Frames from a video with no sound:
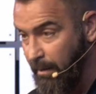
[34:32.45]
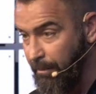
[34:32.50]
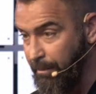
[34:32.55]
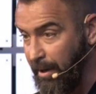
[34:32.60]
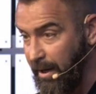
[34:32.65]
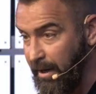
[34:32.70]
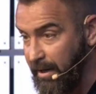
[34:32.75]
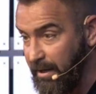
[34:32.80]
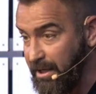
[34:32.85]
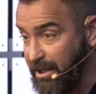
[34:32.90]

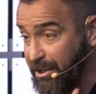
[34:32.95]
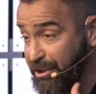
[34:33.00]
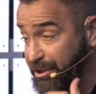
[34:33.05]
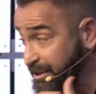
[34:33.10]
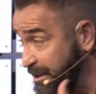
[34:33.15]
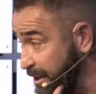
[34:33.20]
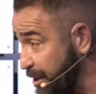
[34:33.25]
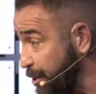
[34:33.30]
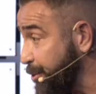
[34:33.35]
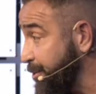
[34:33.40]
But
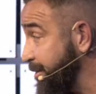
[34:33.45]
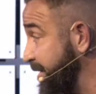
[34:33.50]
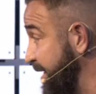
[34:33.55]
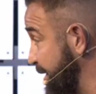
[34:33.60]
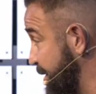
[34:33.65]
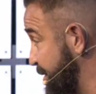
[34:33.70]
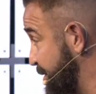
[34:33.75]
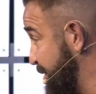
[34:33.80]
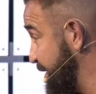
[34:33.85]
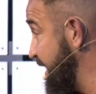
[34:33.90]
clearly,
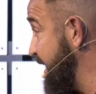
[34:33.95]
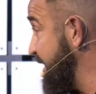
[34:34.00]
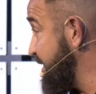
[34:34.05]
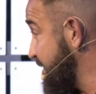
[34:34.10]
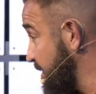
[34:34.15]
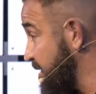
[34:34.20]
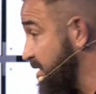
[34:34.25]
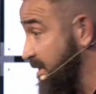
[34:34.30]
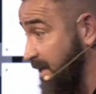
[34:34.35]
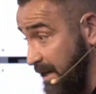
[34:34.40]

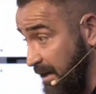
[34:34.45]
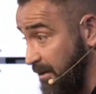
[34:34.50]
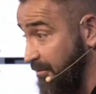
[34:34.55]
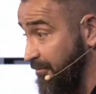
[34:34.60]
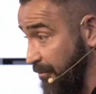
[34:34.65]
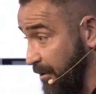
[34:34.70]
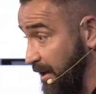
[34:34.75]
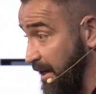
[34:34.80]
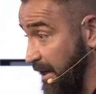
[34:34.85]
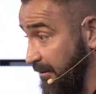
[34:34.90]
Jesus can
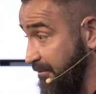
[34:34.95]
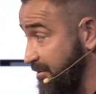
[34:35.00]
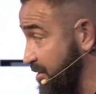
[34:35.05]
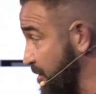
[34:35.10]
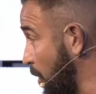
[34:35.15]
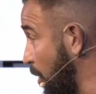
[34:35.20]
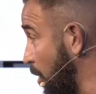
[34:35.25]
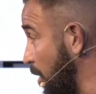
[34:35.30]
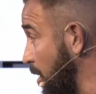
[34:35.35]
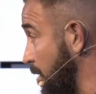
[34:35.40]
forgive
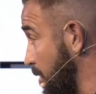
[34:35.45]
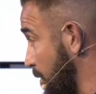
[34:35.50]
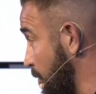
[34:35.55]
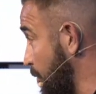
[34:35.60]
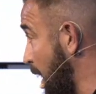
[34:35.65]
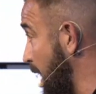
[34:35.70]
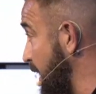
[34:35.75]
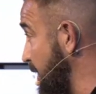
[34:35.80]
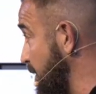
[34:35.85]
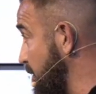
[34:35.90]
Saul,
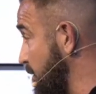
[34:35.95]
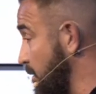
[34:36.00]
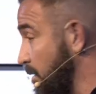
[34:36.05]
right?